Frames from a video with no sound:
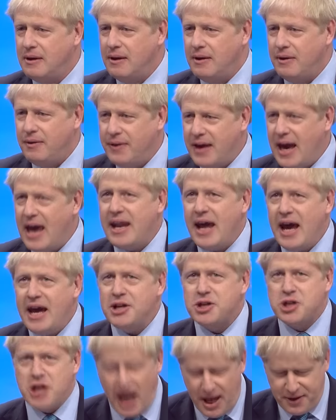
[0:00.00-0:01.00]
The N
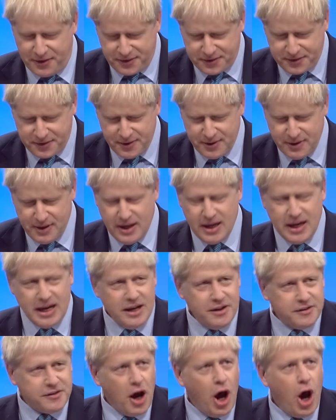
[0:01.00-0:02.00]
H S
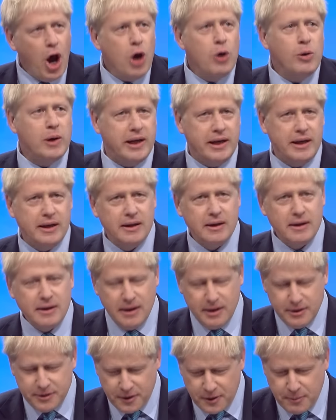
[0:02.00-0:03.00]
is holy
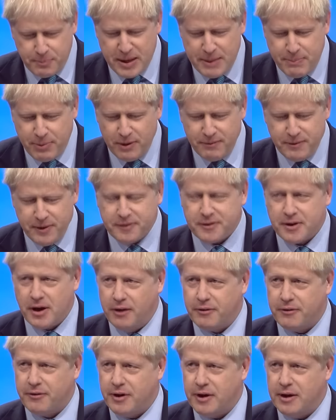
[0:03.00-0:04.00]
to the people of this
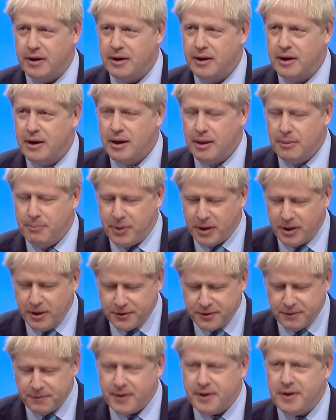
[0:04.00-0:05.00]
country because
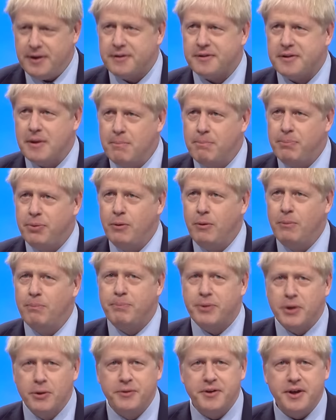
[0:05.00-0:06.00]
of the simple
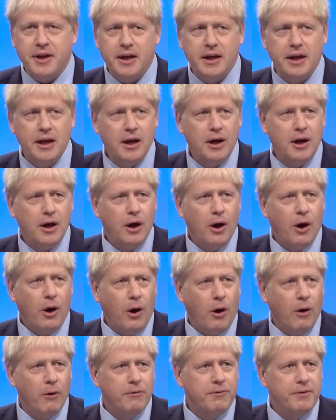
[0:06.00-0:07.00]
beauty
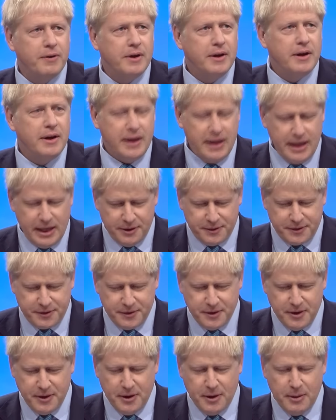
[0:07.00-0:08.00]
of its
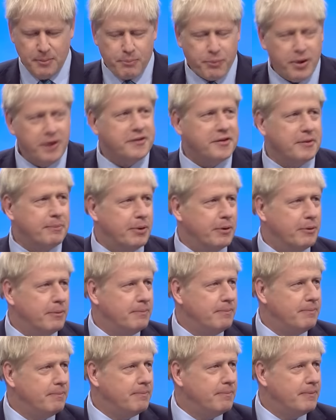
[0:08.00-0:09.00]
principle.
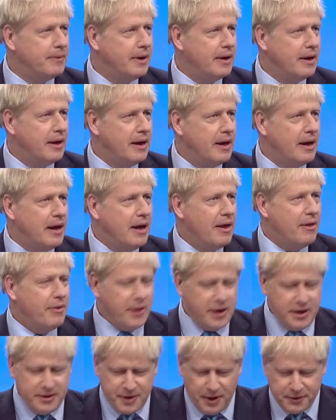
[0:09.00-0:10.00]
That
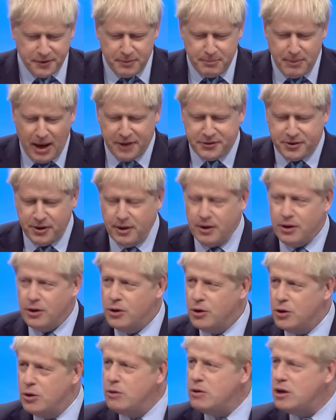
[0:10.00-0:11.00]
it doesn't matter
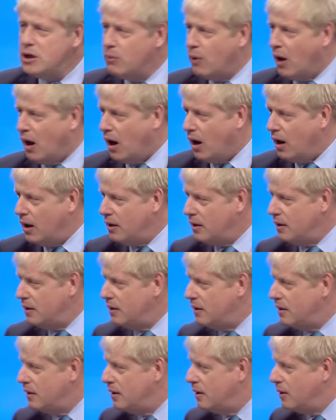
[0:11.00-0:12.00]
who you are
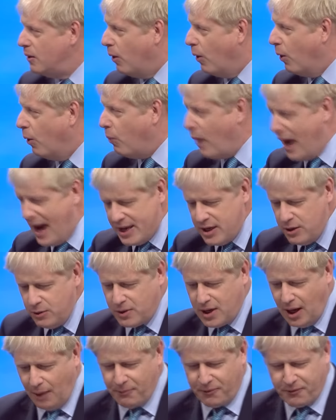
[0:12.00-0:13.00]
or where you
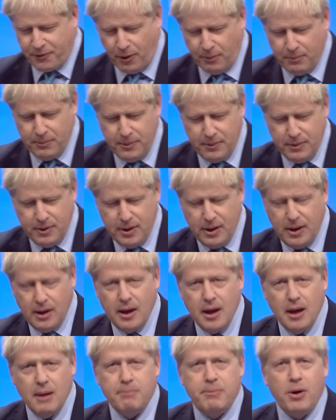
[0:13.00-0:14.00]
come from,
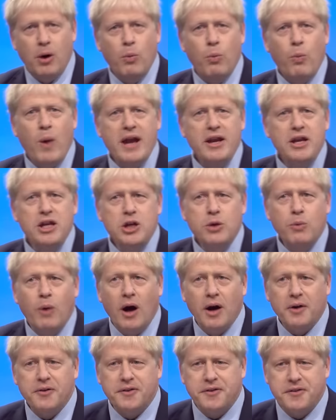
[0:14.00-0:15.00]
but when you
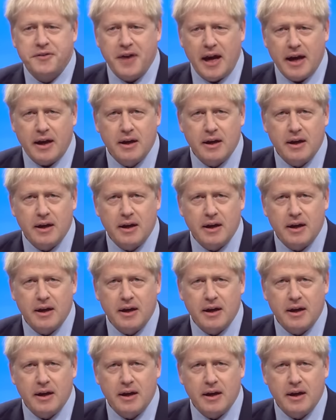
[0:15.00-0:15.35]
are sick,